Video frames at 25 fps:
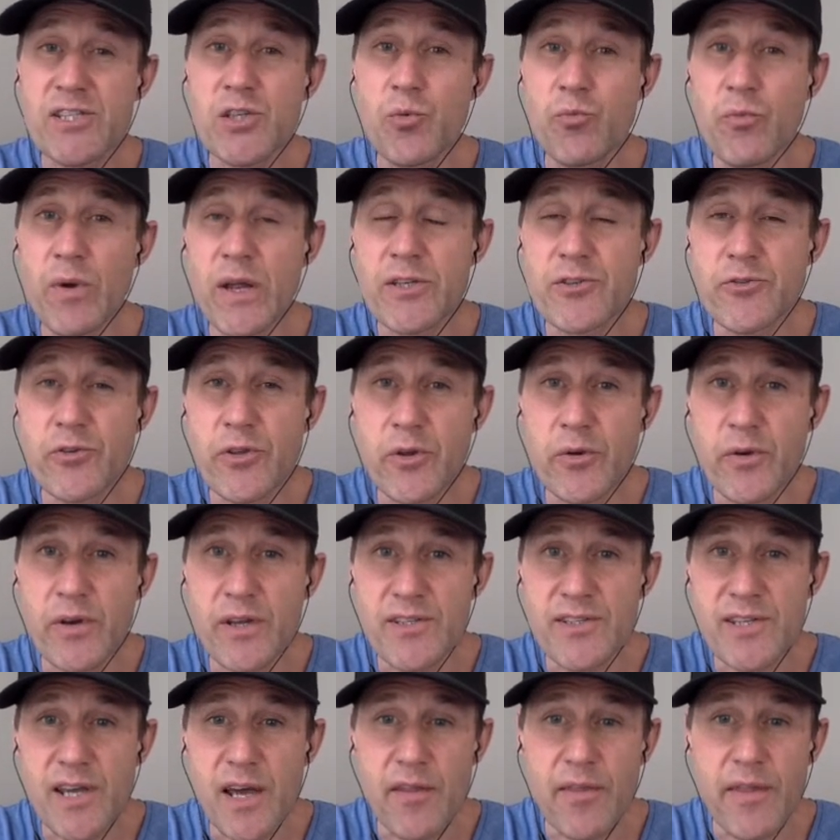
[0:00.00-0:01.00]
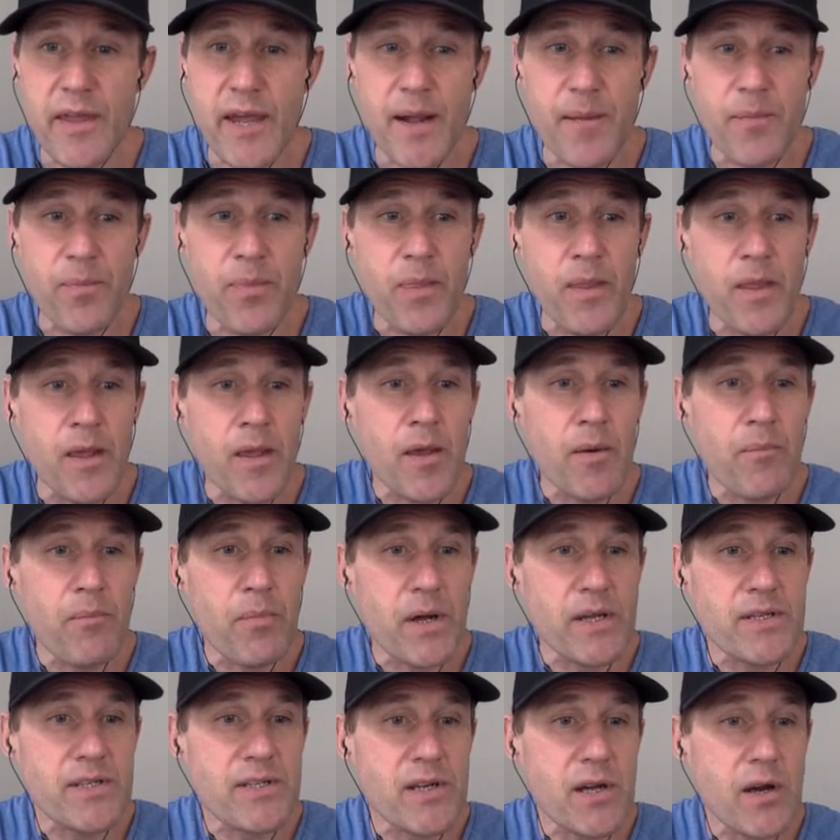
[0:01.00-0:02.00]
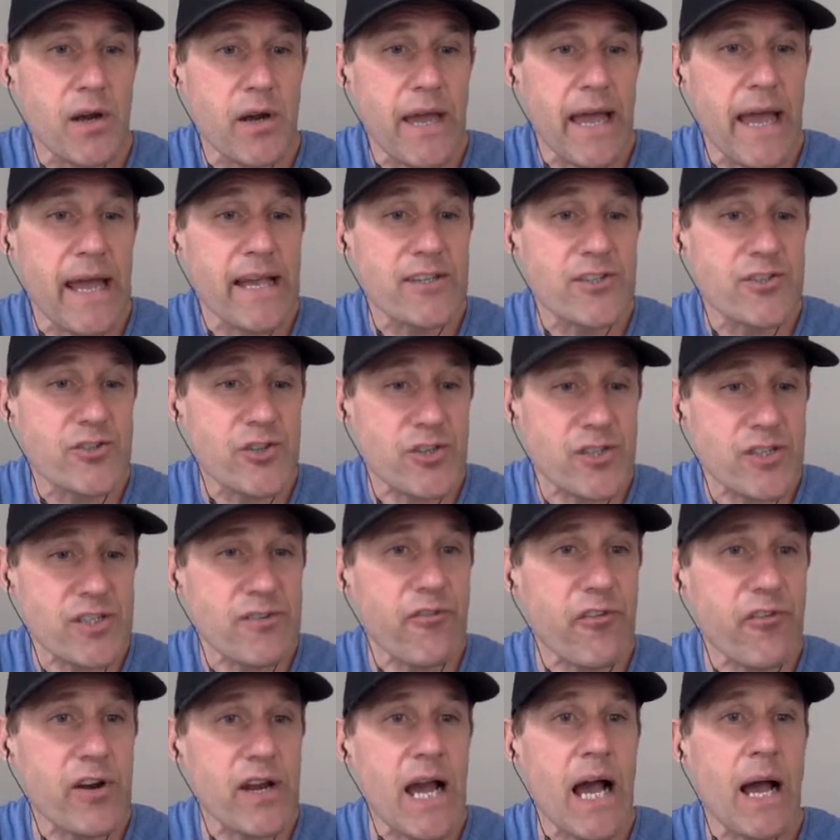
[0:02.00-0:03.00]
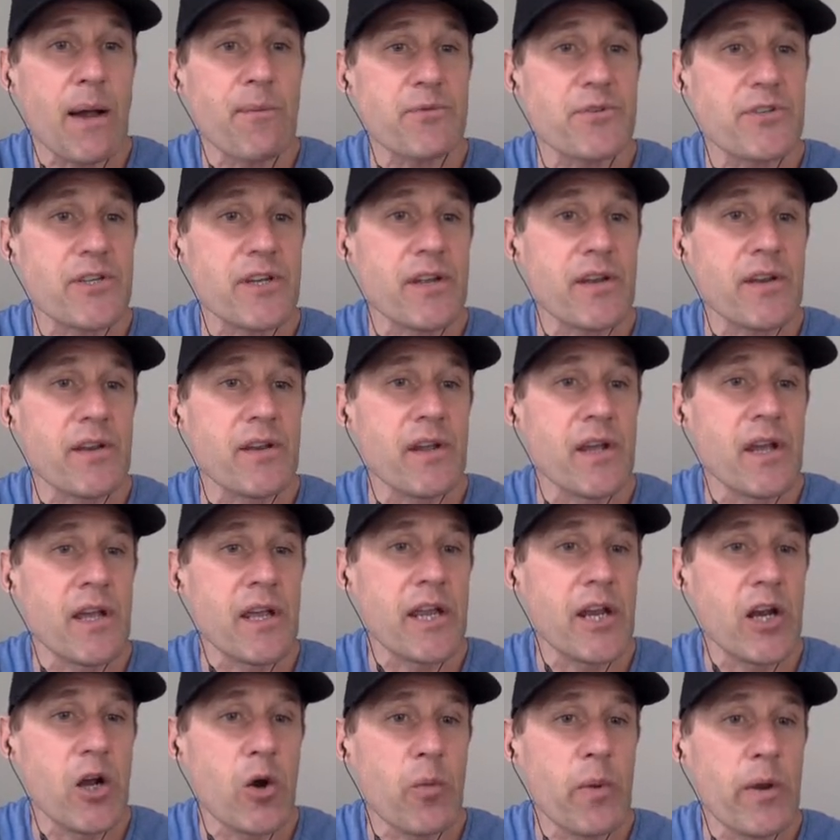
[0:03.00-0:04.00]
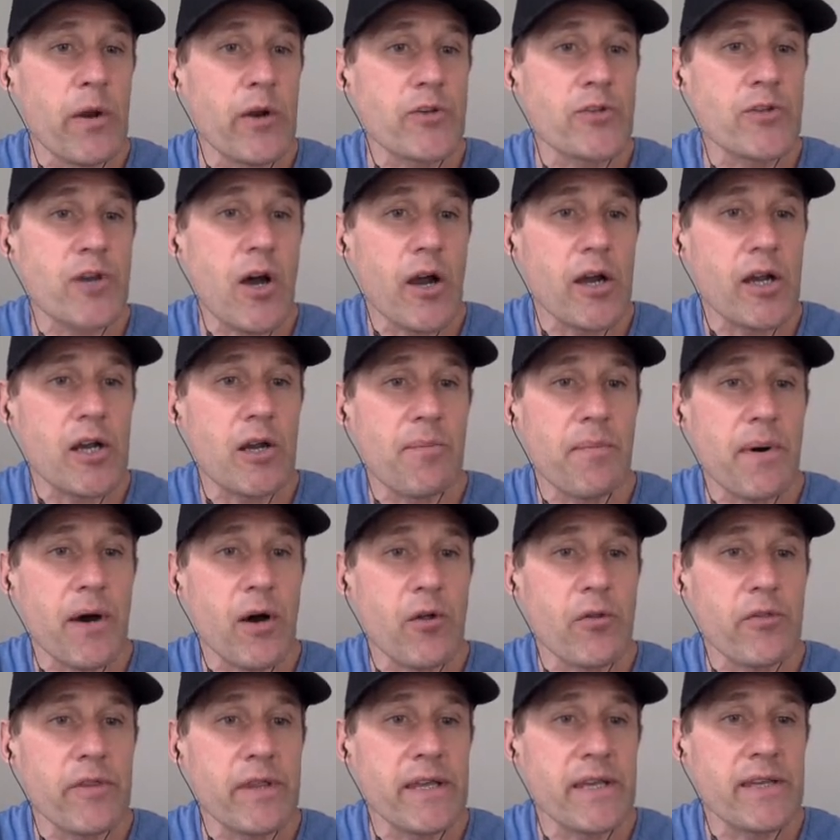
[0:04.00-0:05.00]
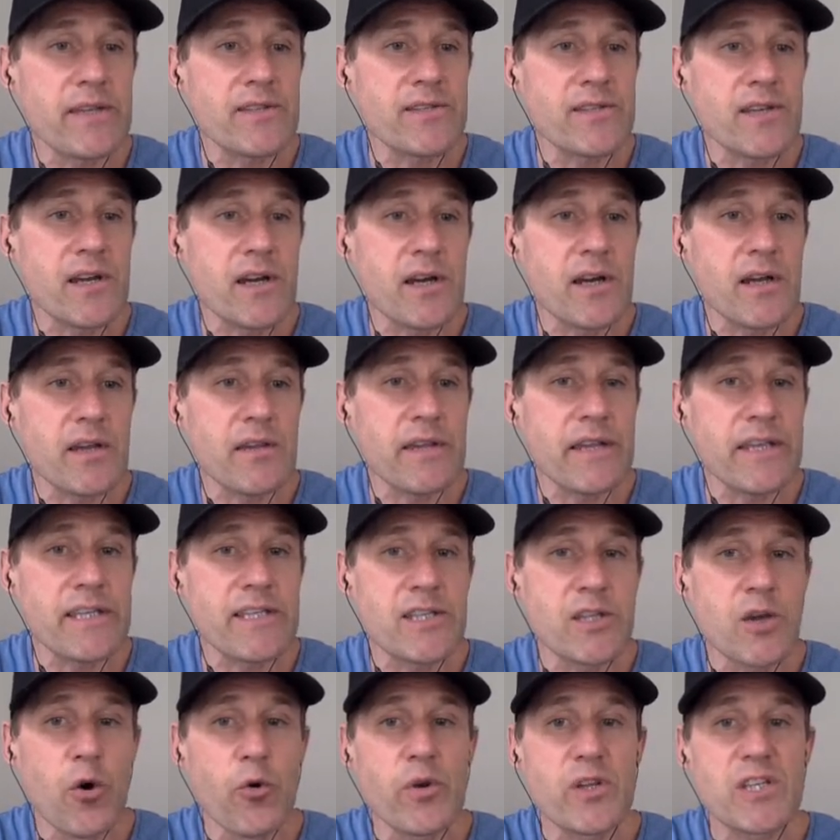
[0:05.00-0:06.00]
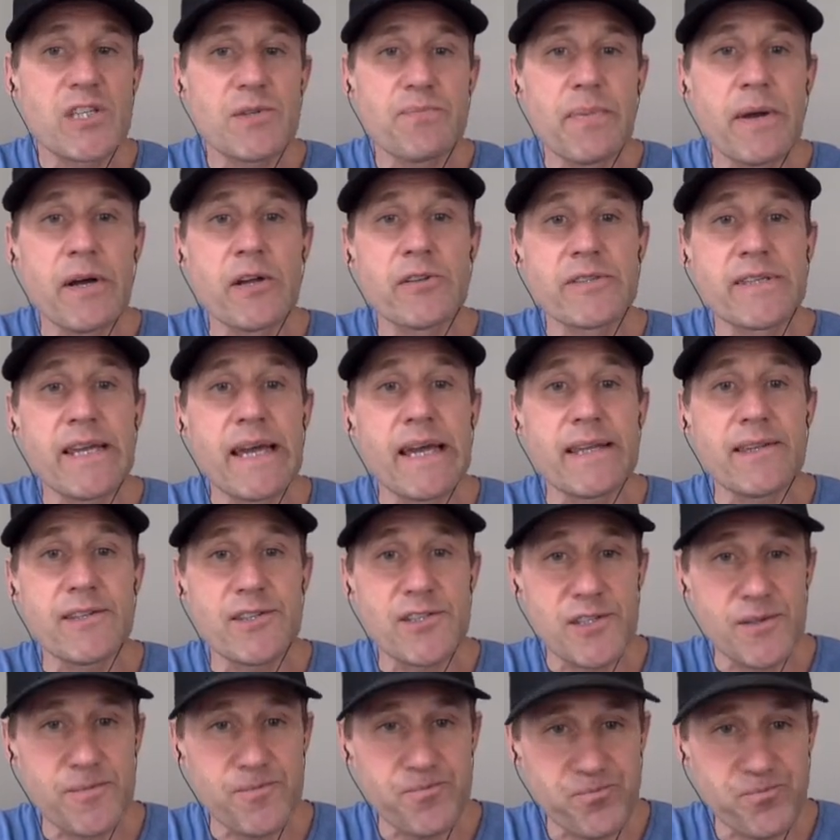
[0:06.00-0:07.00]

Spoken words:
some rental units on that. But as just for an option, you know, we were talking about these Lotus Bell tents.